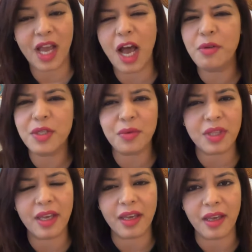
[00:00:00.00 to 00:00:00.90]
How do you
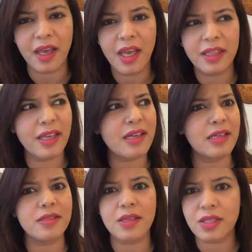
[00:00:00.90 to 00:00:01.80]
think they are
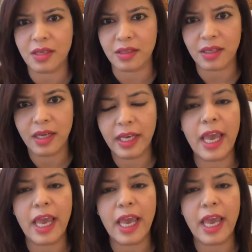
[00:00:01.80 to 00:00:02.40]
consistent?